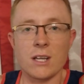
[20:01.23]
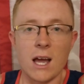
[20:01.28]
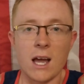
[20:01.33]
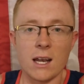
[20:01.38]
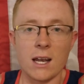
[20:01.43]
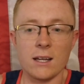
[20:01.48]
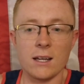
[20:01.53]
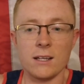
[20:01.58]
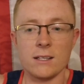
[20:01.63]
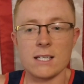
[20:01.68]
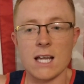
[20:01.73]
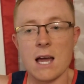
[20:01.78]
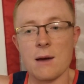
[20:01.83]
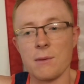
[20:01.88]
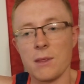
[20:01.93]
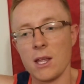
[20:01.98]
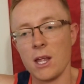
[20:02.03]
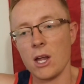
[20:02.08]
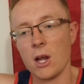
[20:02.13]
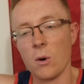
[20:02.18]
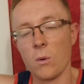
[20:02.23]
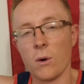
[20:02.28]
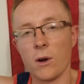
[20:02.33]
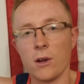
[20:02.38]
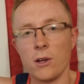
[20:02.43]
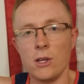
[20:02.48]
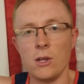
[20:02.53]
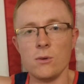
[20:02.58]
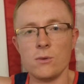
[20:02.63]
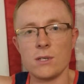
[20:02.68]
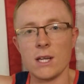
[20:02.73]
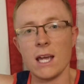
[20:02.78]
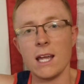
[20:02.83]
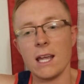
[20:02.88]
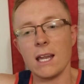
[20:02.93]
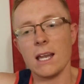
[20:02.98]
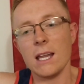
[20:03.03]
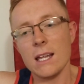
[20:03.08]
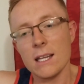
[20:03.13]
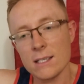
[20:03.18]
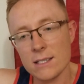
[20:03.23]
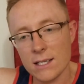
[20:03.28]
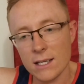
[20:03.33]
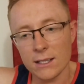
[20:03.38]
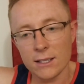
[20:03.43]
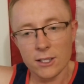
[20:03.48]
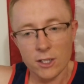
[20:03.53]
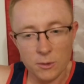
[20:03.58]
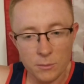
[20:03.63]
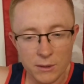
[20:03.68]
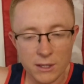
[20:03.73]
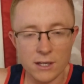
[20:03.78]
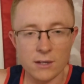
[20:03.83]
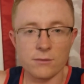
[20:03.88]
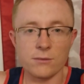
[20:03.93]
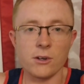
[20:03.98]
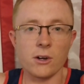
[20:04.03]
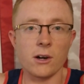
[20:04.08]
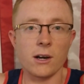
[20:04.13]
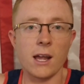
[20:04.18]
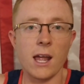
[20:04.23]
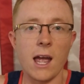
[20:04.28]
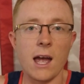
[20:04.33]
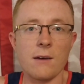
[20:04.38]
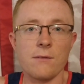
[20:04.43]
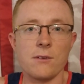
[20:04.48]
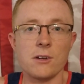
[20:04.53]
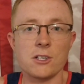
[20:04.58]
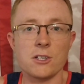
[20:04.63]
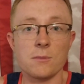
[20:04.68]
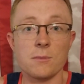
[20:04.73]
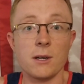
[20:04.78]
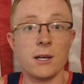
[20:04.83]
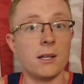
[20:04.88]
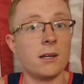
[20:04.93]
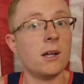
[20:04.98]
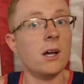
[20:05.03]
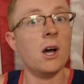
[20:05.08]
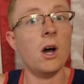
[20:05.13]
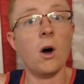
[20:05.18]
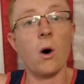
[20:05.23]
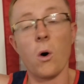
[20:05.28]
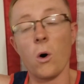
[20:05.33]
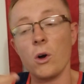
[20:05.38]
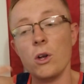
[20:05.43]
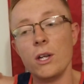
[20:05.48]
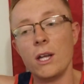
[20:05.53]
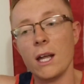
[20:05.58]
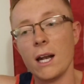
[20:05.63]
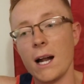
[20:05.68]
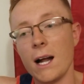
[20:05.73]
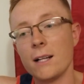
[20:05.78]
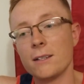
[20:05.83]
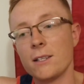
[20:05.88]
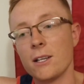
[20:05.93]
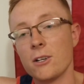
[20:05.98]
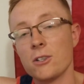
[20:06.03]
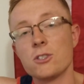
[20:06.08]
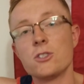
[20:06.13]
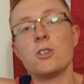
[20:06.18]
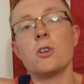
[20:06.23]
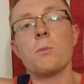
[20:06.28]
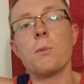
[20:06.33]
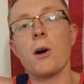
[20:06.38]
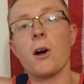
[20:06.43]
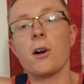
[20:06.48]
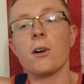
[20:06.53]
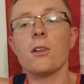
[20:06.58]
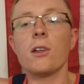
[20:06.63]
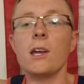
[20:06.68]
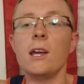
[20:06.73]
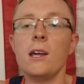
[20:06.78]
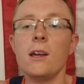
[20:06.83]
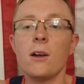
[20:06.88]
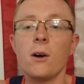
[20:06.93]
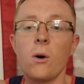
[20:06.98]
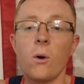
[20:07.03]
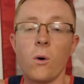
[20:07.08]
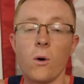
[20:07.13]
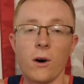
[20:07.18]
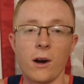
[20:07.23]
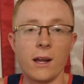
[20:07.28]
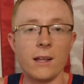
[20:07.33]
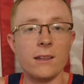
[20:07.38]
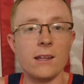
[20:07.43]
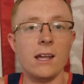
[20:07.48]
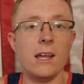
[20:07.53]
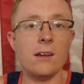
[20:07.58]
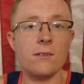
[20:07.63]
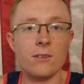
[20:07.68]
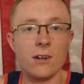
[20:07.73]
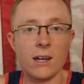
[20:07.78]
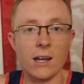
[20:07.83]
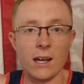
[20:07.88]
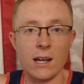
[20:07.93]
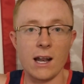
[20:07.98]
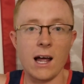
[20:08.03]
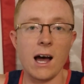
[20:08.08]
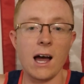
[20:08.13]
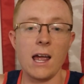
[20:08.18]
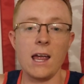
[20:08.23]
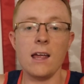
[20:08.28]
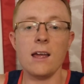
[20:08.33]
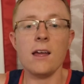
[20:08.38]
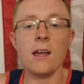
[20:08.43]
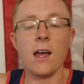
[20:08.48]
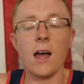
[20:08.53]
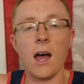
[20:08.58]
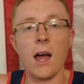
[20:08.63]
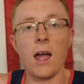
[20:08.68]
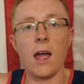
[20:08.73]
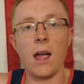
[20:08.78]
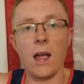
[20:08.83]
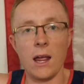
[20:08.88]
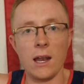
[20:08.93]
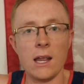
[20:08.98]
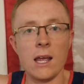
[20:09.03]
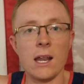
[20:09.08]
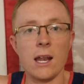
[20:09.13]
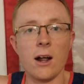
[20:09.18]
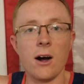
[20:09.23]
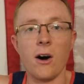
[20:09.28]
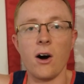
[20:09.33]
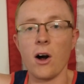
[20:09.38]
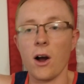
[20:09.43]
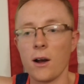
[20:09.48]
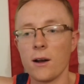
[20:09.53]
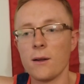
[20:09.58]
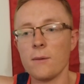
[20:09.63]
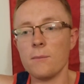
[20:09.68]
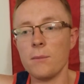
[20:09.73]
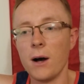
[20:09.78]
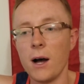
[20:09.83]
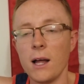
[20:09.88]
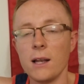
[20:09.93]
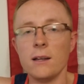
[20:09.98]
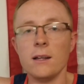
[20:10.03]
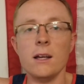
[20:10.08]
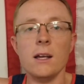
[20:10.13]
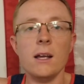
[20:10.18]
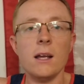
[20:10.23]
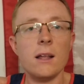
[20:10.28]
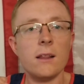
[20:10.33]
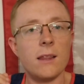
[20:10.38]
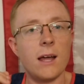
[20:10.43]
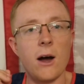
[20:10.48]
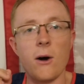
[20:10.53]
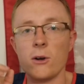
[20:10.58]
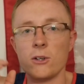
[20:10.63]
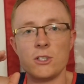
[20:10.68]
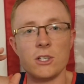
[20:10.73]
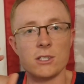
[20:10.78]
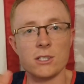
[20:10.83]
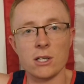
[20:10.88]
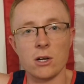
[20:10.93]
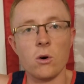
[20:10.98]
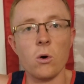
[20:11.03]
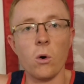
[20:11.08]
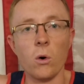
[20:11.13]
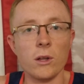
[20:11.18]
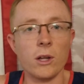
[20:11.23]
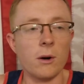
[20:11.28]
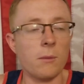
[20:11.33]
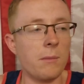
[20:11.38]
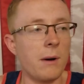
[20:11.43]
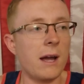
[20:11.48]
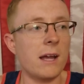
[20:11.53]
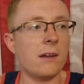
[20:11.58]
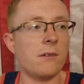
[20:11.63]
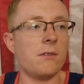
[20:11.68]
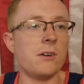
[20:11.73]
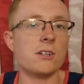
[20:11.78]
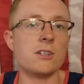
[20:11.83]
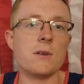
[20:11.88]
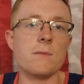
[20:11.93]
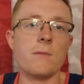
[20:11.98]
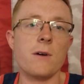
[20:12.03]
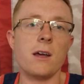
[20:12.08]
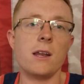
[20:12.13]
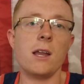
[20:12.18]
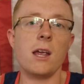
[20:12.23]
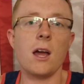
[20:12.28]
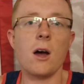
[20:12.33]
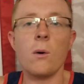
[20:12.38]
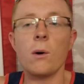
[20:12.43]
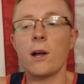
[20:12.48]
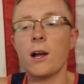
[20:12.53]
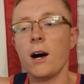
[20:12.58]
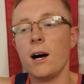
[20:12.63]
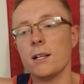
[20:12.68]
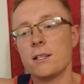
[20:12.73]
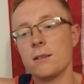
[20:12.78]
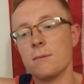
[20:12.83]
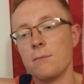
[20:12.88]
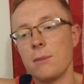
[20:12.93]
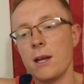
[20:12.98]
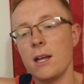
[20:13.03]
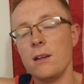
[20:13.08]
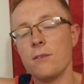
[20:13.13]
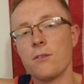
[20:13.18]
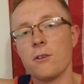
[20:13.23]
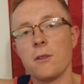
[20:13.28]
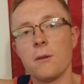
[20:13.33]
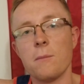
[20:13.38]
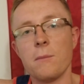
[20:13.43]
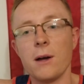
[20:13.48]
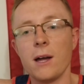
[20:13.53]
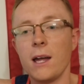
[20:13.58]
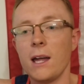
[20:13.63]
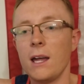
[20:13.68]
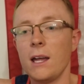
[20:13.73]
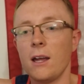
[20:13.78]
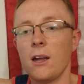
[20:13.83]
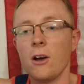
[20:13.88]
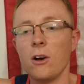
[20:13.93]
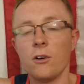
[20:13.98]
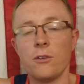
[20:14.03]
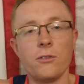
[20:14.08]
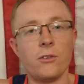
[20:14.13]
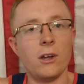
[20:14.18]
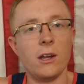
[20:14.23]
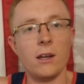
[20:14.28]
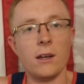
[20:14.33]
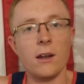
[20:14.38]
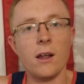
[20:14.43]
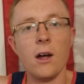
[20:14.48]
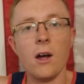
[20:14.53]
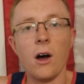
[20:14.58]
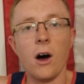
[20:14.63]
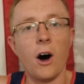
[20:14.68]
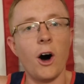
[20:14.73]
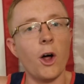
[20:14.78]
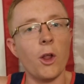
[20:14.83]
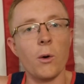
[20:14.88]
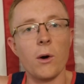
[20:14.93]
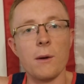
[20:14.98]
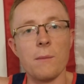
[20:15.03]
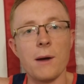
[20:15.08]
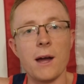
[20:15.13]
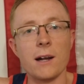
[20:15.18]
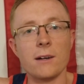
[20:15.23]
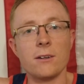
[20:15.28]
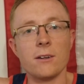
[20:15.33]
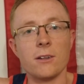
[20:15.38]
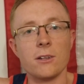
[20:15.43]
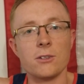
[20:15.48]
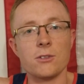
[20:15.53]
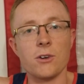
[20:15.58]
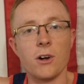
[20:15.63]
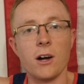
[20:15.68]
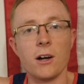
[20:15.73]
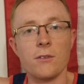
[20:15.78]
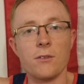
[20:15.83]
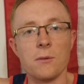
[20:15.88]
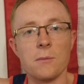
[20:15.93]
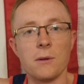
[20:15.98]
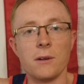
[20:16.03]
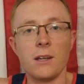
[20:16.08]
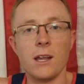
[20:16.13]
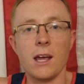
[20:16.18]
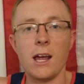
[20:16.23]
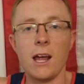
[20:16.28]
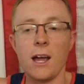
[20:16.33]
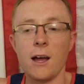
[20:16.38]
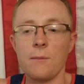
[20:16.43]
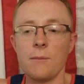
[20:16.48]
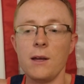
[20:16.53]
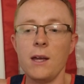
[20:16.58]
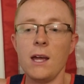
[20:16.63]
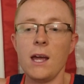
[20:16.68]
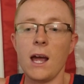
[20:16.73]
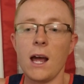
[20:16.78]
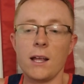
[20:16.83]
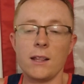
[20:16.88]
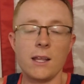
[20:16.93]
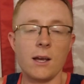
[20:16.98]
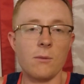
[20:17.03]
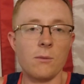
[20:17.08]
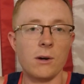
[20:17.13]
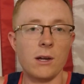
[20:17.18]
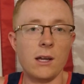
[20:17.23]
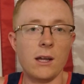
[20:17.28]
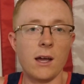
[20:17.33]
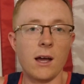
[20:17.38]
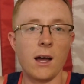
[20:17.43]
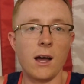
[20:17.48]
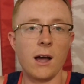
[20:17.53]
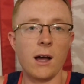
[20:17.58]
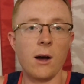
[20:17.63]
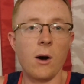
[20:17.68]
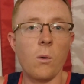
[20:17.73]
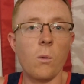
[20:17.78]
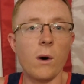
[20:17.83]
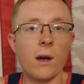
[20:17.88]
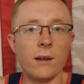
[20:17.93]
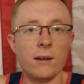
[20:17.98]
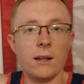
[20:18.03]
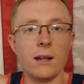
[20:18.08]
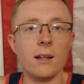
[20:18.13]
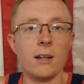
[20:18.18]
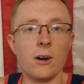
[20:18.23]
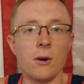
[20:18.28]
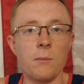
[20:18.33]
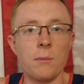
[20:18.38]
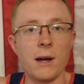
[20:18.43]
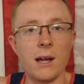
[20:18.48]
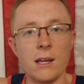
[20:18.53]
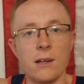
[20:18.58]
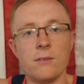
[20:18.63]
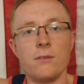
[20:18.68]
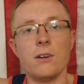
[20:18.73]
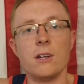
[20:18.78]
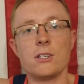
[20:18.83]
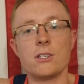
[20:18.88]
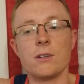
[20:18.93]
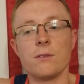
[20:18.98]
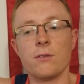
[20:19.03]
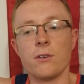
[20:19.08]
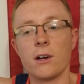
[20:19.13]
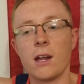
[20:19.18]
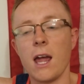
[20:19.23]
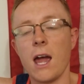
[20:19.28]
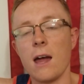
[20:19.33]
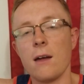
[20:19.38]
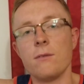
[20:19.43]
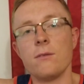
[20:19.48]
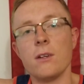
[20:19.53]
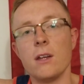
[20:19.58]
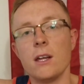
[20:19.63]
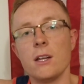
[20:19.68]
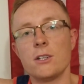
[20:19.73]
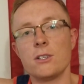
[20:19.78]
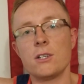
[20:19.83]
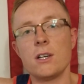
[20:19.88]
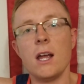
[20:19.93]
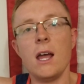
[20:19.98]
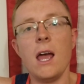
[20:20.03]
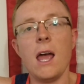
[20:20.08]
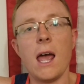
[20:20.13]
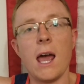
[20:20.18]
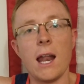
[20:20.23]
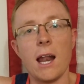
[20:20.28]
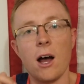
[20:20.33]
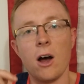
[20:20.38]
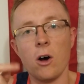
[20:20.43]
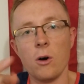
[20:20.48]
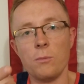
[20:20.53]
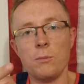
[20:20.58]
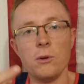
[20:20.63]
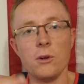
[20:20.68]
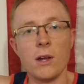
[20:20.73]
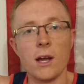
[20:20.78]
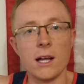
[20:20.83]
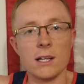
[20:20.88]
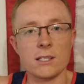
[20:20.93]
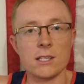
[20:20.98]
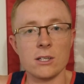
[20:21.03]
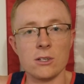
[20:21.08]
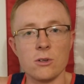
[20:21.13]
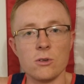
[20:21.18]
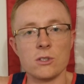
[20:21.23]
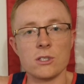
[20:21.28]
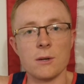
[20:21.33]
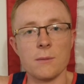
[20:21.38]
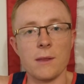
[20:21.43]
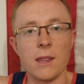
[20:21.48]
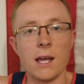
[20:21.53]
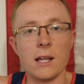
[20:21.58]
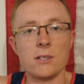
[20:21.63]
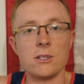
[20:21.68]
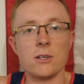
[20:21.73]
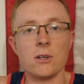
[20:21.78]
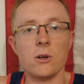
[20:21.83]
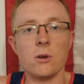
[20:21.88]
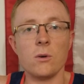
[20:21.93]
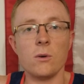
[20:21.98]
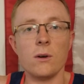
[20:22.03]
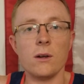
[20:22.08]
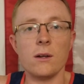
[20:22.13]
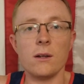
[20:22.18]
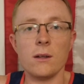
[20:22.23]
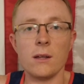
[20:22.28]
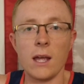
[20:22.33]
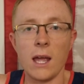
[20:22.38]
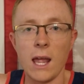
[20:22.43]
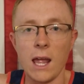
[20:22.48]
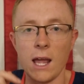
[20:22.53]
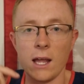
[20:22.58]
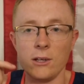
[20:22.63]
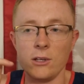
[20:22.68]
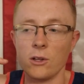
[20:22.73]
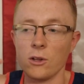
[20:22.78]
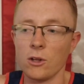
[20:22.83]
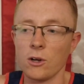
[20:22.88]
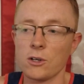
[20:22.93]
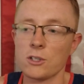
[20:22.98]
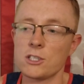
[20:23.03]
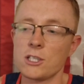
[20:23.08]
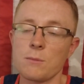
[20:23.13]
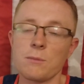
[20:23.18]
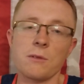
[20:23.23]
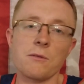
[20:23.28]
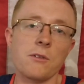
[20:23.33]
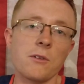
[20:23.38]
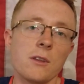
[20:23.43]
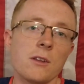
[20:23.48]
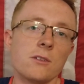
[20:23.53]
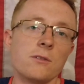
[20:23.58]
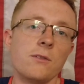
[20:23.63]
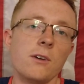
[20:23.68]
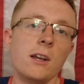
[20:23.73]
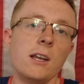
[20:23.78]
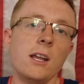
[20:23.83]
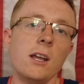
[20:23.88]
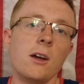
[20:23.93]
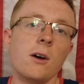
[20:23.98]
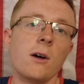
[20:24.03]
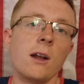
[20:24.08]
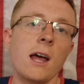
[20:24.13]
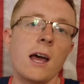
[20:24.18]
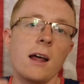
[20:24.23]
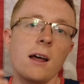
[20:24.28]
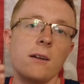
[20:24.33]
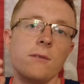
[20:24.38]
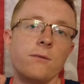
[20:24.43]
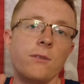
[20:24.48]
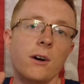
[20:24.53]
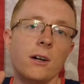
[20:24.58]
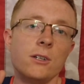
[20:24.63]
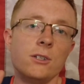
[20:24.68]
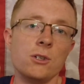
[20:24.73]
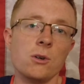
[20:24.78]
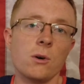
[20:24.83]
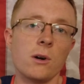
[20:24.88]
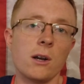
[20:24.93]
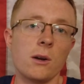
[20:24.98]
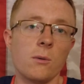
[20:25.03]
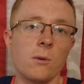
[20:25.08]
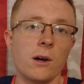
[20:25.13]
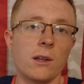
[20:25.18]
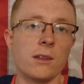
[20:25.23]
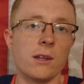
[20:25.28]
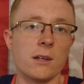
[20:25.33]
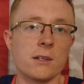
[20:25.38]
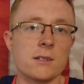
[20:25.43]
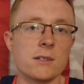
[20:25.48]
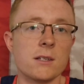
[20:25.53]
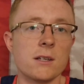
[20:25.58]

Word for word: kind of the time of the year where you take it easy a little bit if you're a cat fisherman, or you get out there super early or in the evening at night and hit it hard. But that was just a cool little bank fishing video. We caught some bait from the bank, hoofed it all the way back to the truck from the dam, and then we uh, went and did a little bank fishing for catfish. And I hope you guys can do some of that too, and you learned something from this video and had fun joining with us.